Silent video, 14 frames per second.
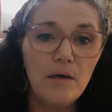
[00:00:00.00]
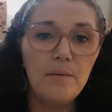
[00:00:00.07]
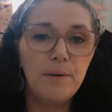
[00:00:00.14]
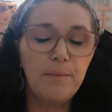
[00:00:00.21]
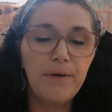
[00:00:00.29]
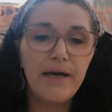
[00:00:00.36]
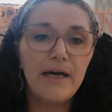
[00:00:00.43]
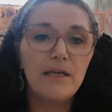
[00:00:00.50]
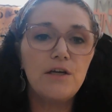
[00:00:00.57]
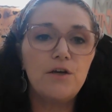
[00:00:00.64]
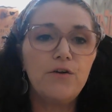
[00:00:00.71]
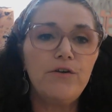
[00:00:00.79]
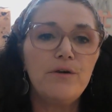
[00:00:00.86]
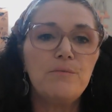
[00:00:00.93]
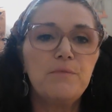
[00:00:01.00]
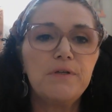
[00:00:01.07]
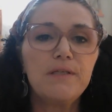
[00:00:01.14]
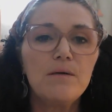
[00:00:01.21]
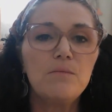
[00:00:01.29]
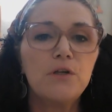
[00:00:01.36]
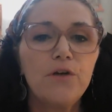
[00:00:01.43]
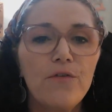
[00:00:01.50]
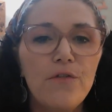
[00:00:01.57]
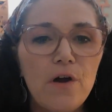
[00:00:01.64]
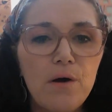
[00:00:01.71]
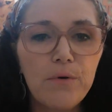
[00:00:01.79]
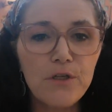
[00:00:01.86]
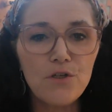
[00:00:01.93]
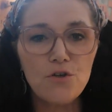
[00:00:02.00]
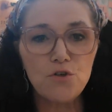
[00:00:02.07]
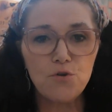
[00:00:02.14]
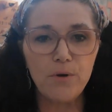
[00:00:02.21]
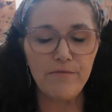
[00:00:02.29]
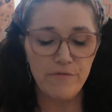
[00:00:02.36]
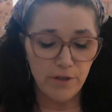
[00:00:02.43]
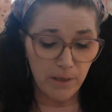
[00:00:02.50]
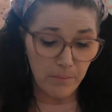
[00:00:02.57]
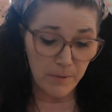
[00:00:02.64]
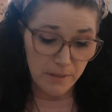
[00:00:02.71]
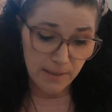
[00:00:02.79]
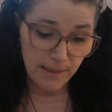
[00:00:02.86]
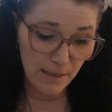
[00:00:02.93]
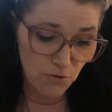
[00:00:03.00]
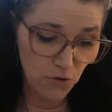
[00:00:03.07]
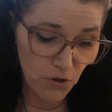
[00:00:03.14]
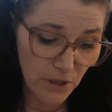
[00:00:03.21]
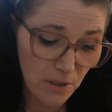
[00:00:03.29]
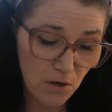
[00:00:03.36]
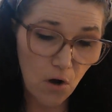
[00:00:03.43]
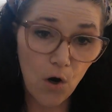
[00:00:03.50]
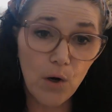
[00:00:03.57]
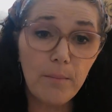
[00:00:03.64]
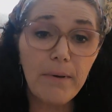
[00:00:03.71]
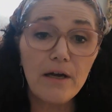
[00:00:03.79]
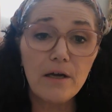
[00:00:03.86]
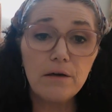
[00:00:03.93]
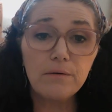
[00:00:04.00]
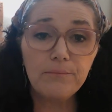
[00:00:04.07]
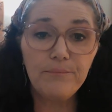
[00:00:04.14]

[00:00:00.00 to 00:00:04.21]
maybe had a union with someone you thought was your twin flame, but it's actually a karmic.